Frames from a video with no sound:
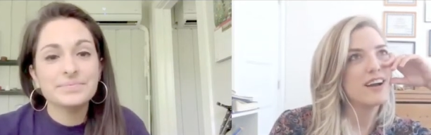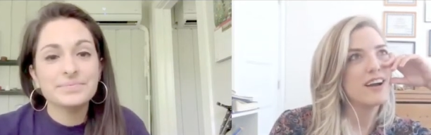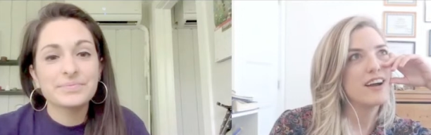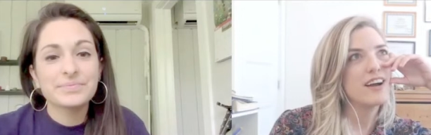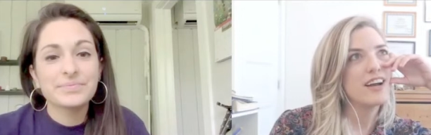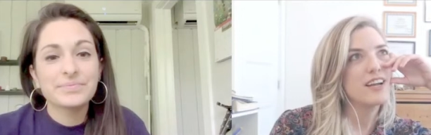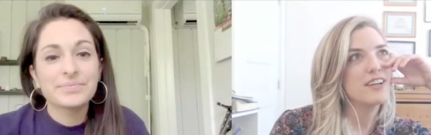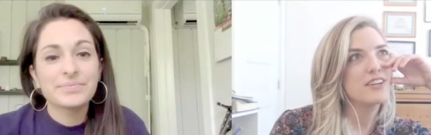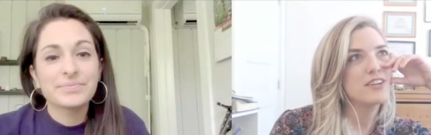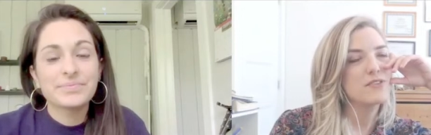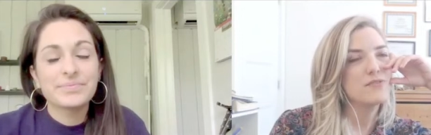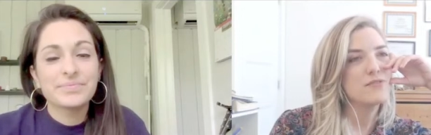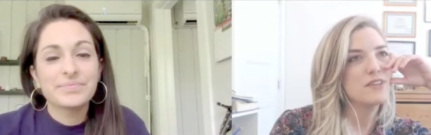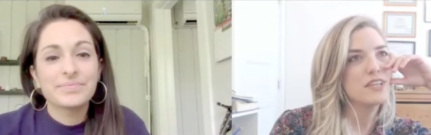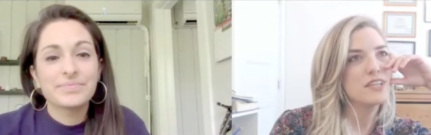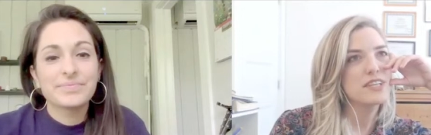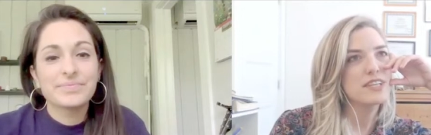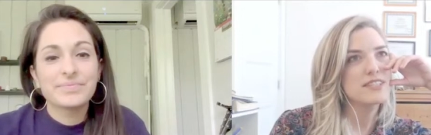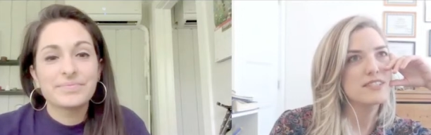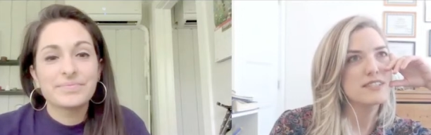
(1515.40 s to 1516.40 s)
Speaker 1: I don't
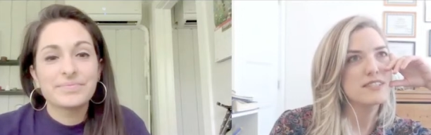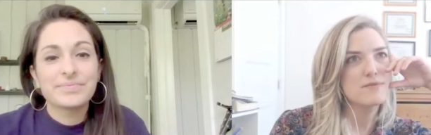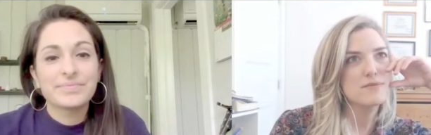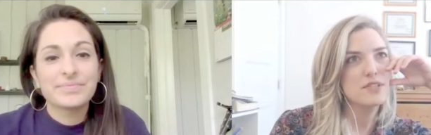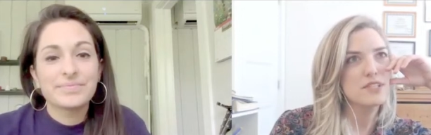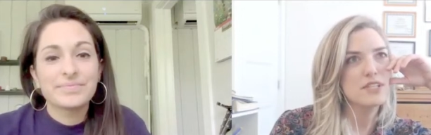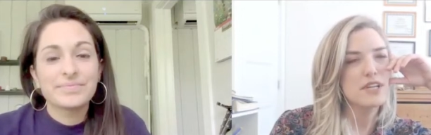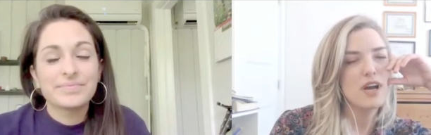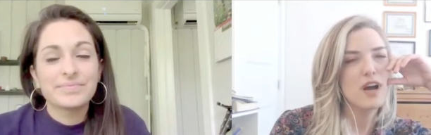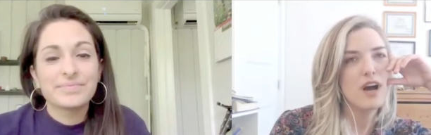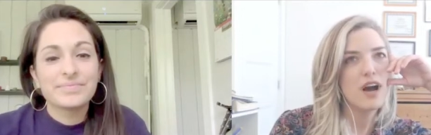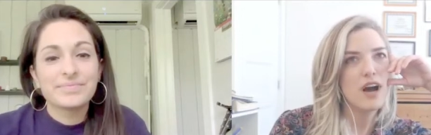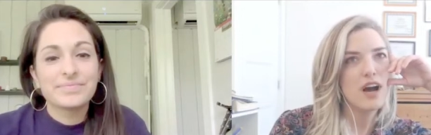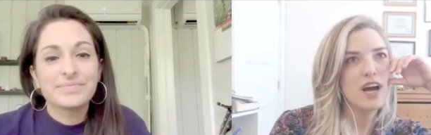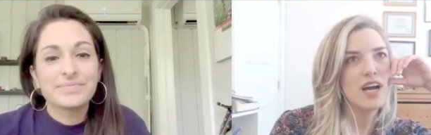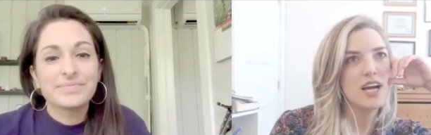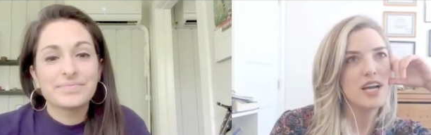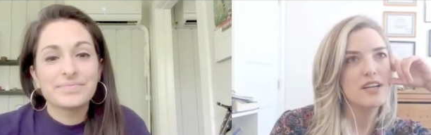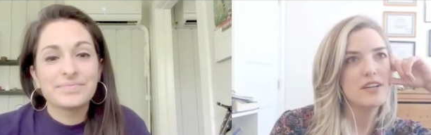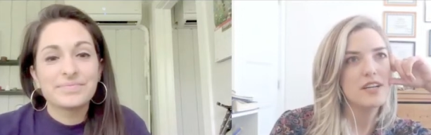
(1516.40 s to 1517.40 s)
think it's something to
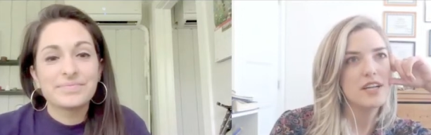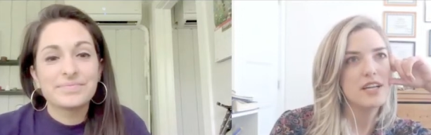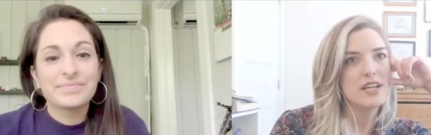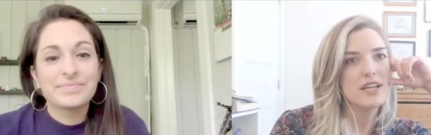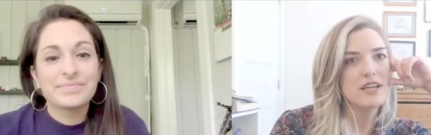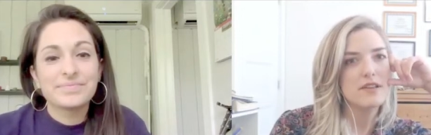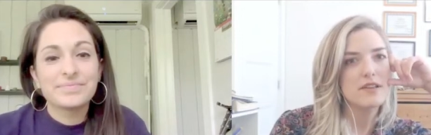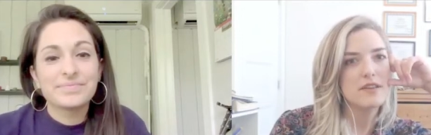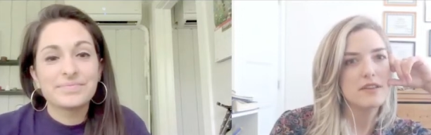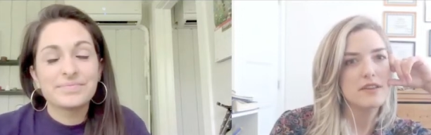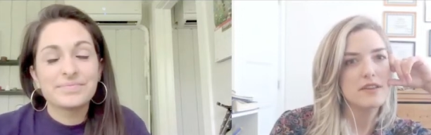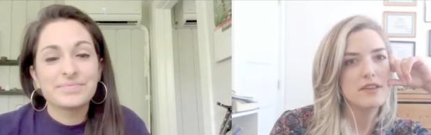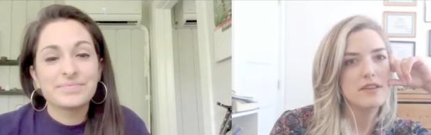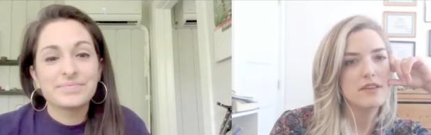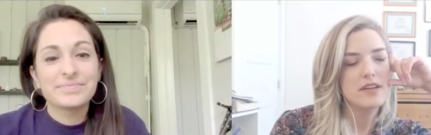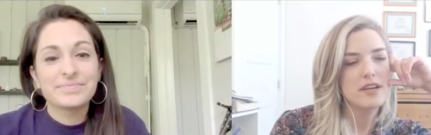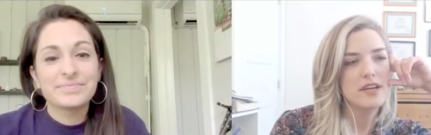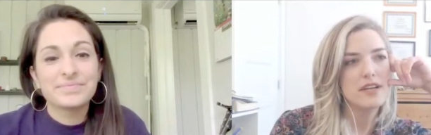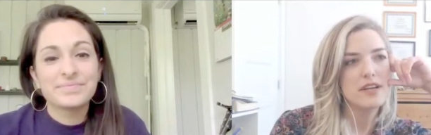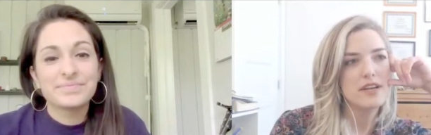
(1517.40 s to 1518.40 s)
hide, and I
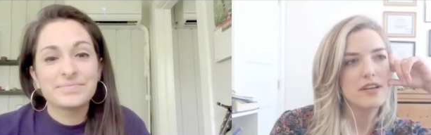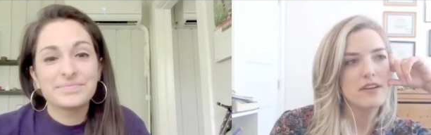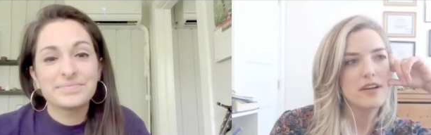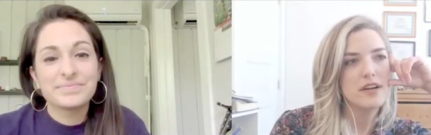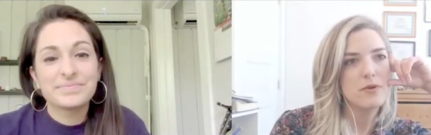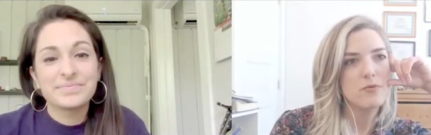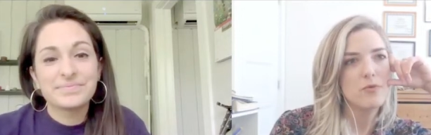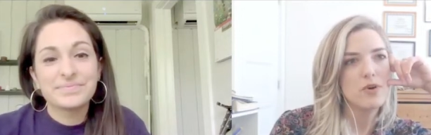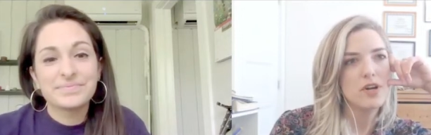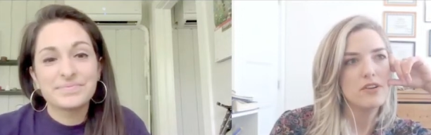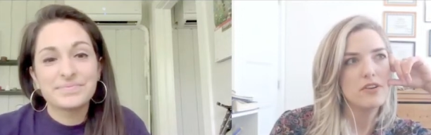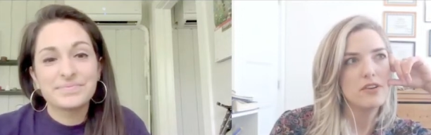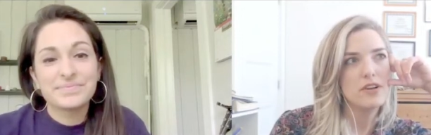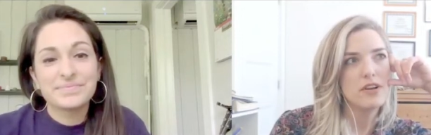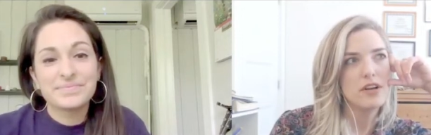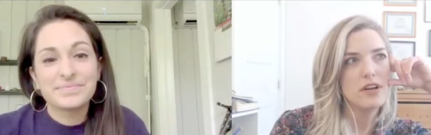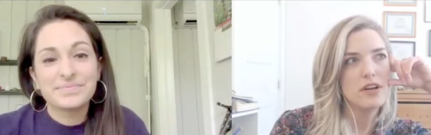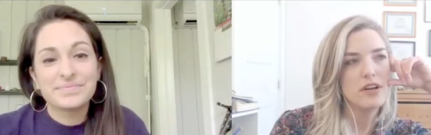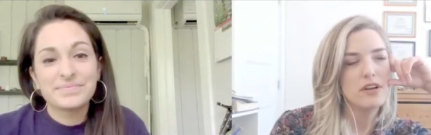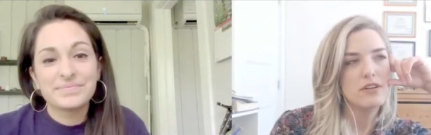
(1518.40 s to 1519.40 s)
and I
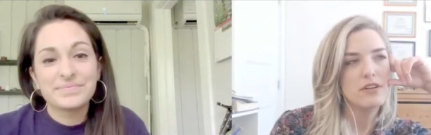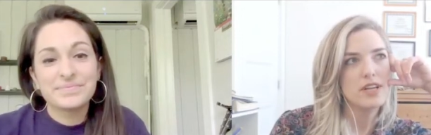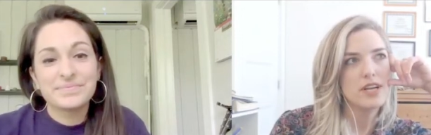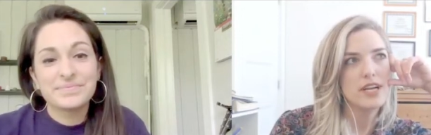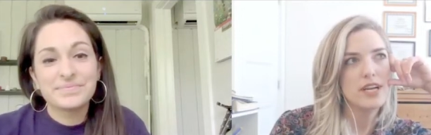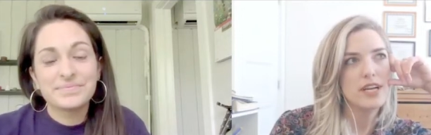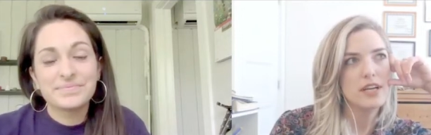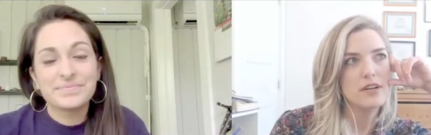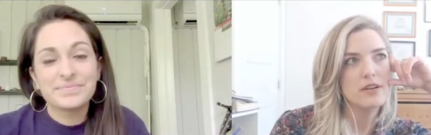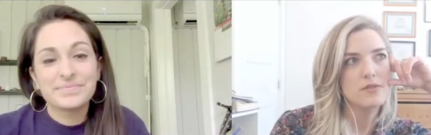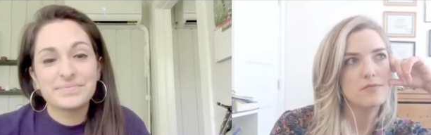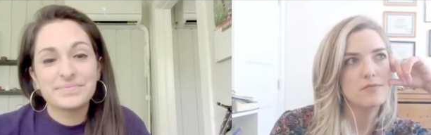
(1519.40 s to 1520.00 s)
wonder like,